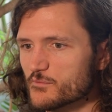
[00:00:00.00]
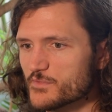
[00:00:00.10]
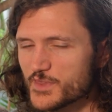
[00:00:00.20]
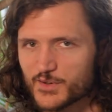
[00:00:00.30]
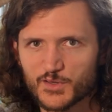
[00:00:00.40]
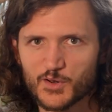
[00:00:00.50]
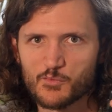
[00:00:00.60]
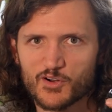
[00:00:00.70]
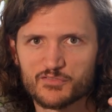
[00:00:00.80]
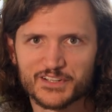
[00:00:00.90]
They're a little
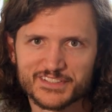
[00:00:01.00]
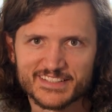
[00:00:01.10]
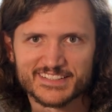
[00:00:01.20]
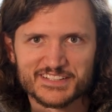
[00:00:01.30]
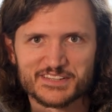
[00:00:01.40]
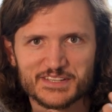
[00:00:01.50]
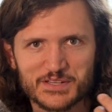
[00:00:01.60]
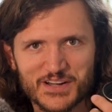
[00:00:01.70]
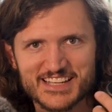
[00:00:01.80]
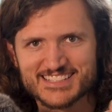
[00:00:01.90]
more friendly to the
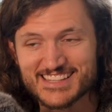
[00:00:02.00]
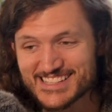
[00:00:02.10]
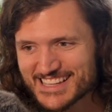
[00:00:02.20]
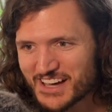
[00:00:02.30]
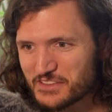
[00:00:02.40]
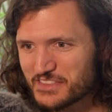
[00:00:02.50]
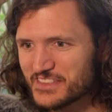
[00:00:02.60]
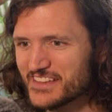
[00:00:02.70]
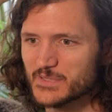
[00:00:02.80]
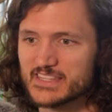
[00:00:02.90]
U.S. in the south,
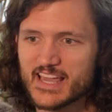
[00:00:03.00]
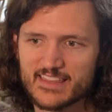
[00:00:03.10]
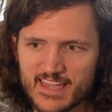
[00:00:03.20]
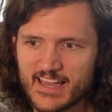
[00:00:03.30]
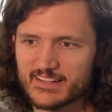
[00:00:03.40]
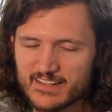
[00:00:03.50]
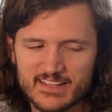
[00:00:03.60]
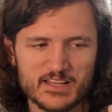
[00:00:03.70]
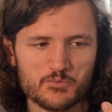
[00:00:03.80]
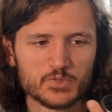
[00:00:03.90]
but yeah, they had
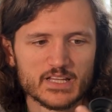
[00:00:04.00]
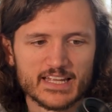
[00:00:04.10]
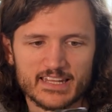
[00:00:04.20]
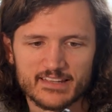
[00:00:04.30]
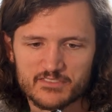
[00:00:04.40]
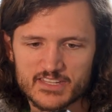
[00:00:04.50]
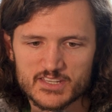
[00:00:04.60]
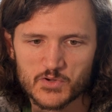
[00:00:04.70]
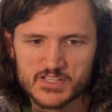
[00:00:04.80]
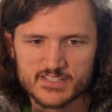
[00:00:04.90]
plenty of
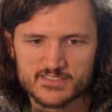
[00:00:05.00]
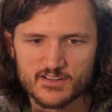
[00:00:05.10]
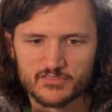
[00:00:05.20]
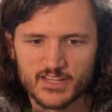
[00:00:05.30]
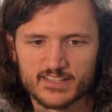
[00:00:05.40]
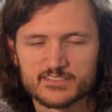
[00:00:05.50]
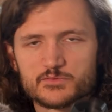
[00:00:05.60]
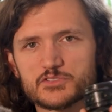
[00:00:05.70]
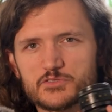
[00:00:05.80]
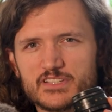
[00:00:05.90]
the USSR flags,
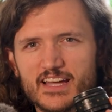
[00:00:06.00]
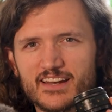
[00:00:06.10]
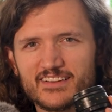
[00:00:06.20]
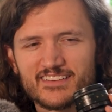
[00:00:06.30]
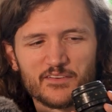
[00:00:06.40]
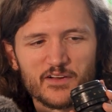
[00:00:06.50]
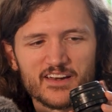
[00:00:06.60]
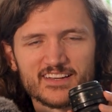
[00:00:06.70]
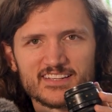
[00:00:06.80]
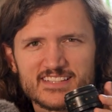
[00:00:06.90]
which was kind of
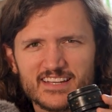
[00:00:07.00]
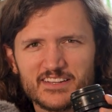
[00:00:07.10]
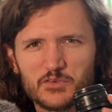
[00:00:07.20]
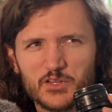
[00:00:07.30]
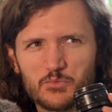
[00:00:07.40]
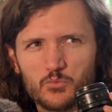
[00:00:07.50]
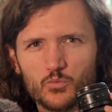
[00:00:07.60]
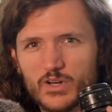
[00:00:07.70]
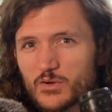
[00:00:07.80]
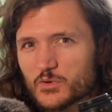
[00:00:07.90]
ironic because we didn't
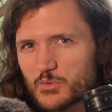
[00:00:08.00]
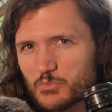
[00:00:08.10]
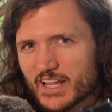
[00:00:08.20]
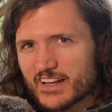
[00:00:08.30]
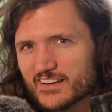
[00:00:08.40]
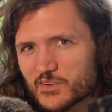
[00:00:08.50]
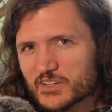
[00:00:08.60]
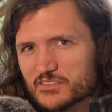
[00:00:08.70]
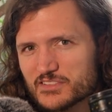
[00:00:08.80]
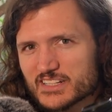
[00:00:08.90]
really plan on
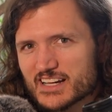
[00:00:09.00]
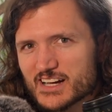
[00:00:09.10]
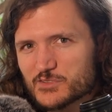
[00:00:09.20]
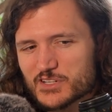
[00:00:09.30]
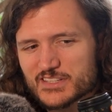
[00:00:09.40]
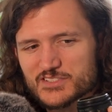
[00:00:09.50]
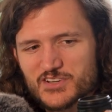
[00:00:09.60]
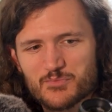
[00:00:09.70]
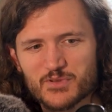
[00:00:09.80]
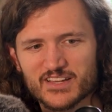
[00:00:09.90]
going to Vietnam during this
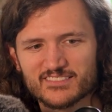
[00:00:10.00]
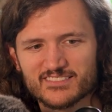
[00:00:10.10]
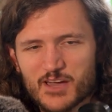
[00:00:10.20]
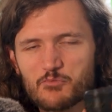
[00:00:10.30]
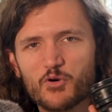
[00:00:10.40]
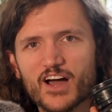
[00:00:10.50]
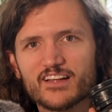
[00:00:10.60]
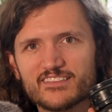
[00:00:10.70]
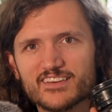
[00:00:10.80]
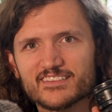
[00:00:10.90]
trip, and I
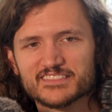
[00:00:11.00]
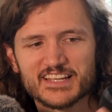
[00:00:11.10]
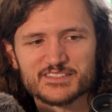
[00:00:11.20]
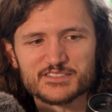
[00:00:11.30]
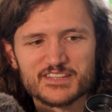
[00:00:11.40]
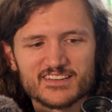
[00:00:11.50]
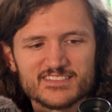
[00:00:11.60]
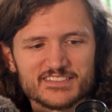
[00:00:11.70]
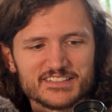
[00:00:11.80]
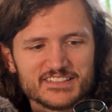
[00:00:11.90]
brought a lens
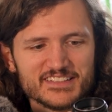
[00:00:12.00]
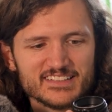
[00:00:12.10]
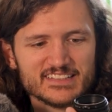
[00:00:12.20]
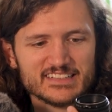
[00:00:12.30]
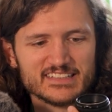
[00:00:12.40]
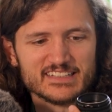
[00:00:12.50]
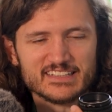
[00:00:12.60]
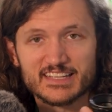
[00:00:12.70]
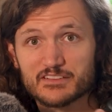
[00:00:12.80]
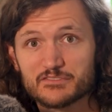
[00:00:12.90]

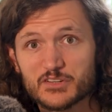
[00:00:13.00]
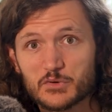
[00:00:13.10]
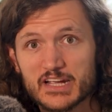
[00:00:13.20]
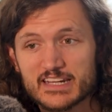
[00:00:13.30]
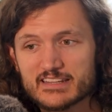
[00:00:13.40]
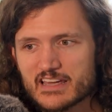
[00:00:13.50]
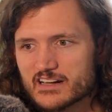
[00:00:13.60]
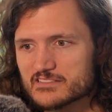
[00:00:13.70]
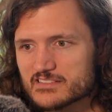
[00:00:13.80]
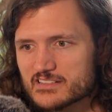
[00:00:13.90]
that fit right in
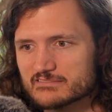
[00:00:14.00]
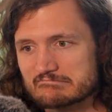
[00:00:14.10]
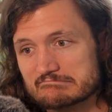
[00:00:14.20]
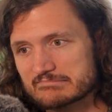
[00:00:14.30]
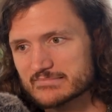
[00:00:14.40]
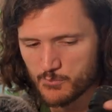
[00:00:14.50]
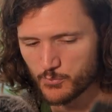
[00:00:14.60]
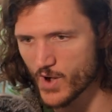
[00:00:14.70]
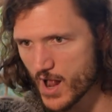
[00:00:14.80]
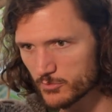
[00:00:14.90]
there. So I'm
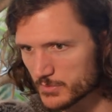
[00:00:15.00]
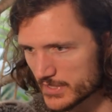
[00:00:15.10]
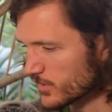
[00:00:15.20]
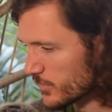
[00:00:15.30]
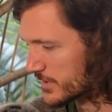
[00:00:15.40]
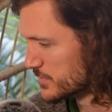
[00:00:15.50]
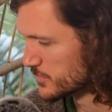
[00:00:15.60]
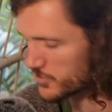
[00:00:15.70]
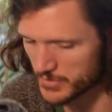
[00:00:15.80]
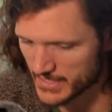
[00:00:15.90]
probably going
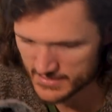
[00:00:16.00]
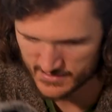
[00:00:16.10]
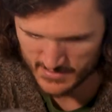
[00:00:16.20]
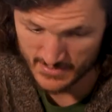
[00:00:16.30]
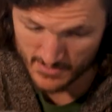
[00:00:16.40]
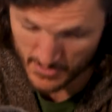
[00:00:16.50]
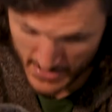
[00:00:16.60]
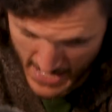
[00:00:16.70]
to replace, and already